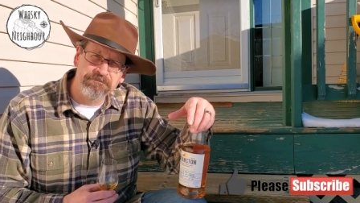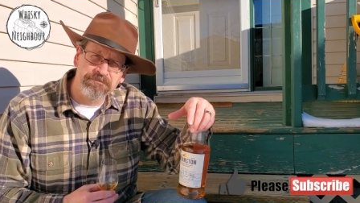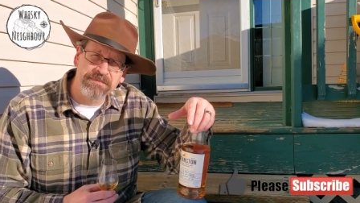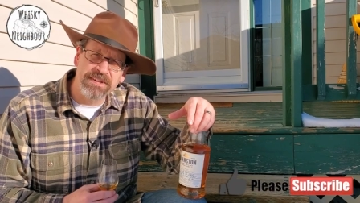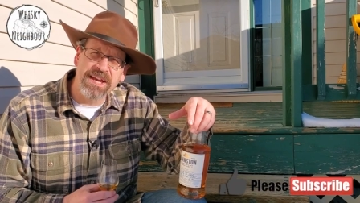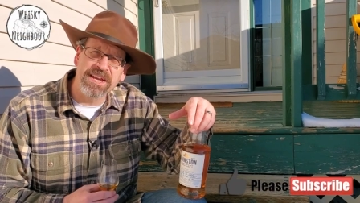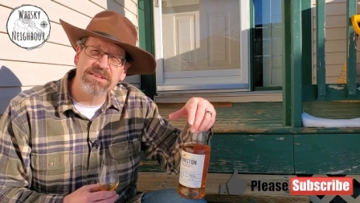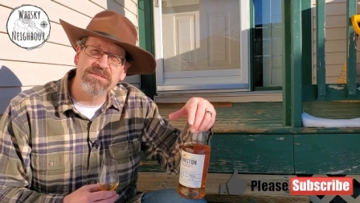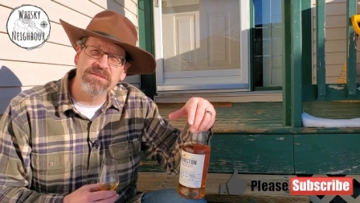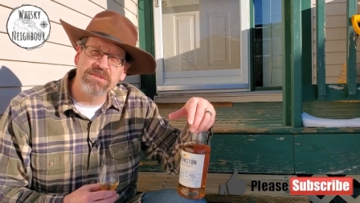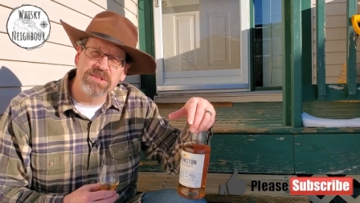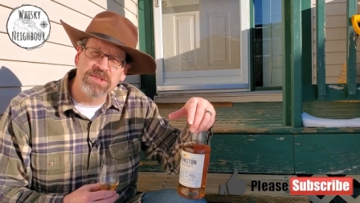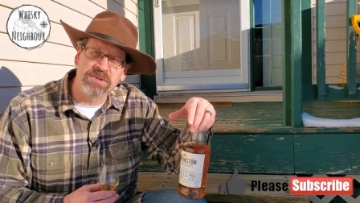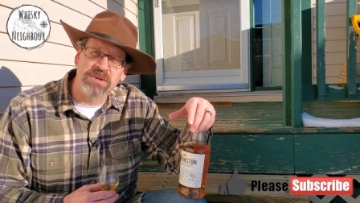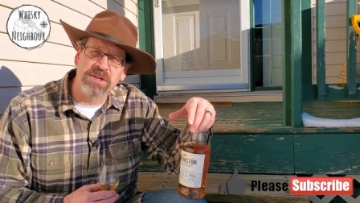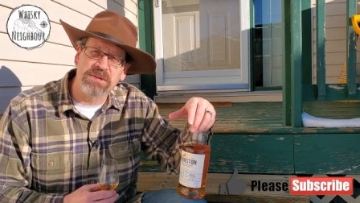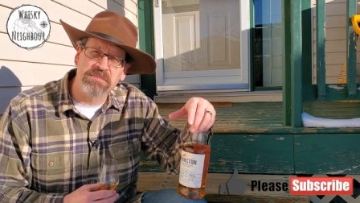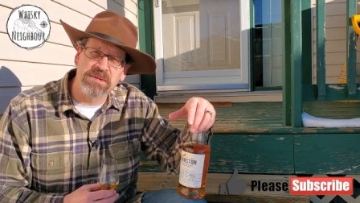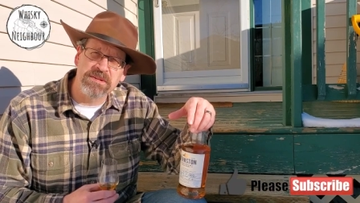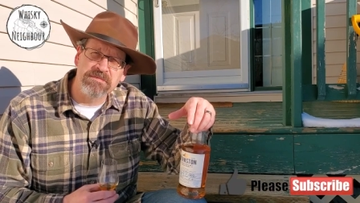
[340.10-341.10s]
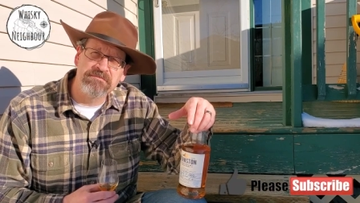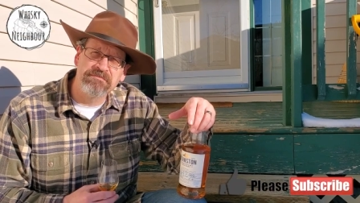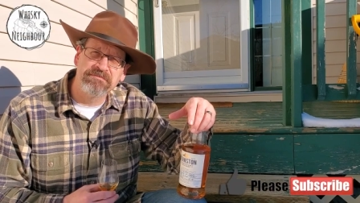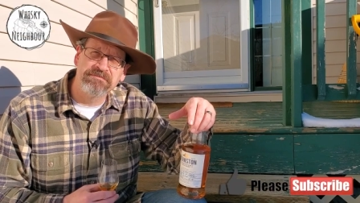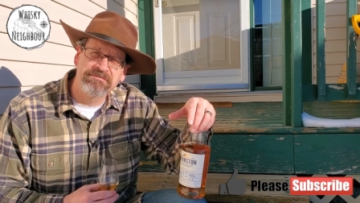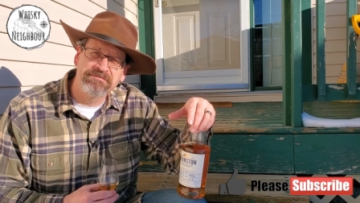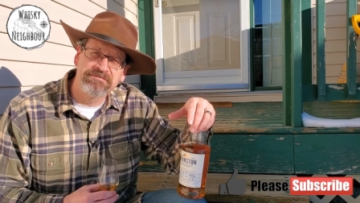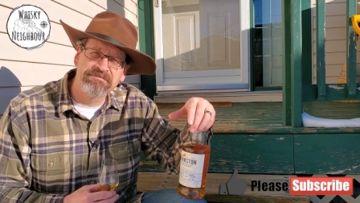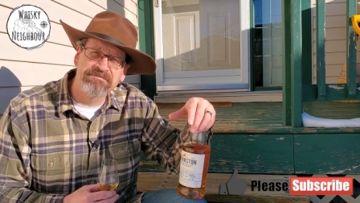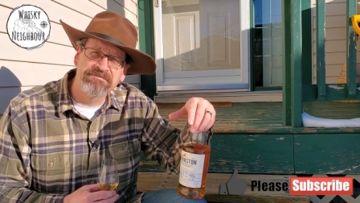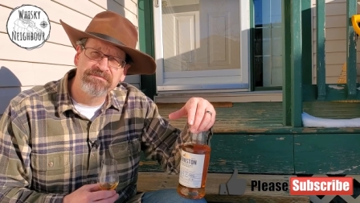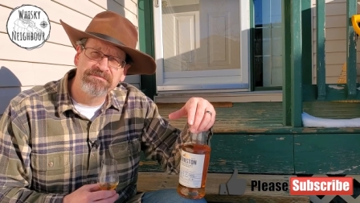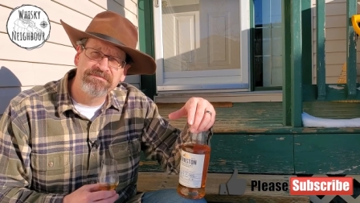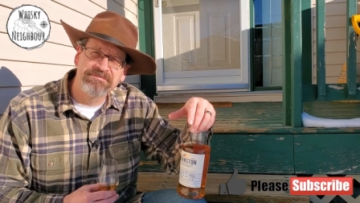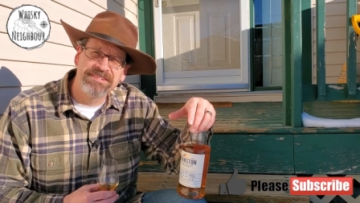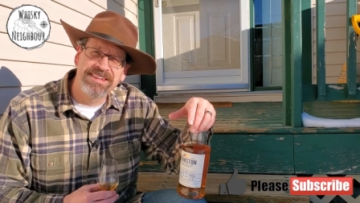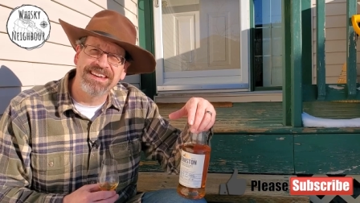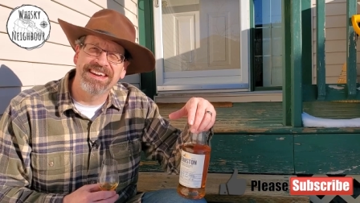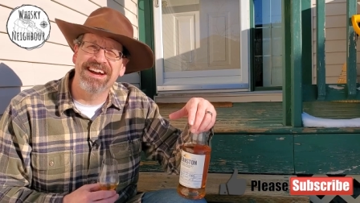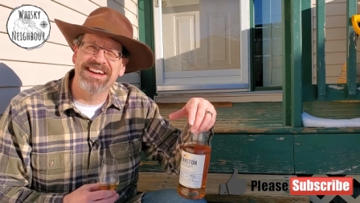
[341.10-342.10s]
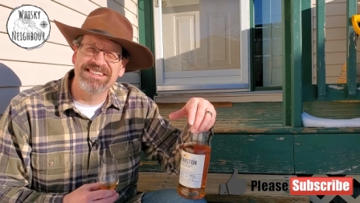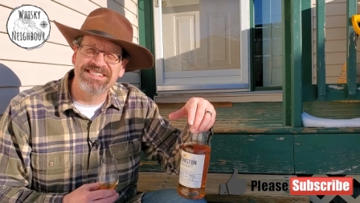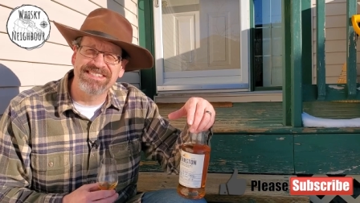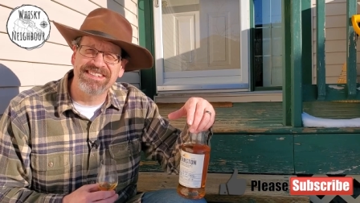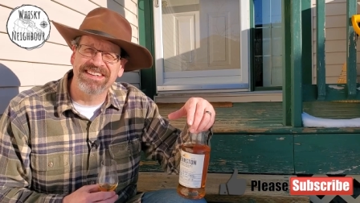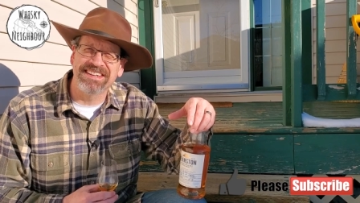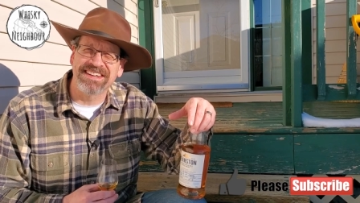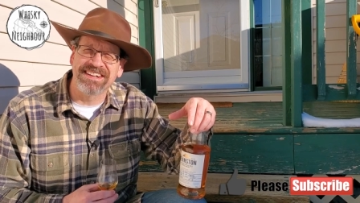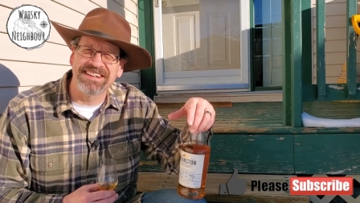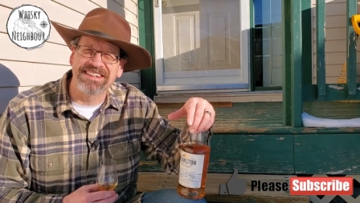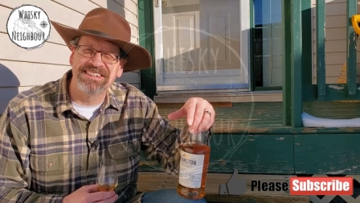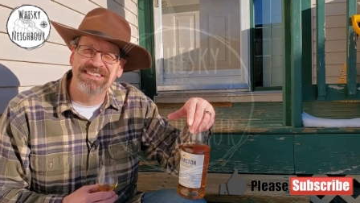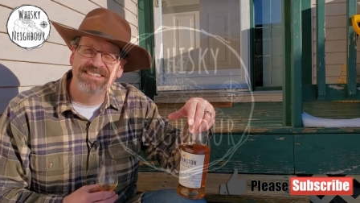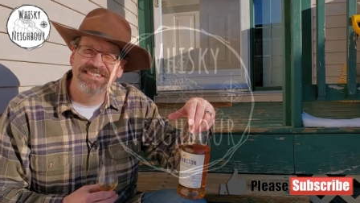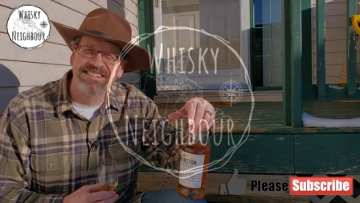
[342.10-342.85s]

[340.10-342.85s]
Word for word: Thanks for joining me. You guys take care.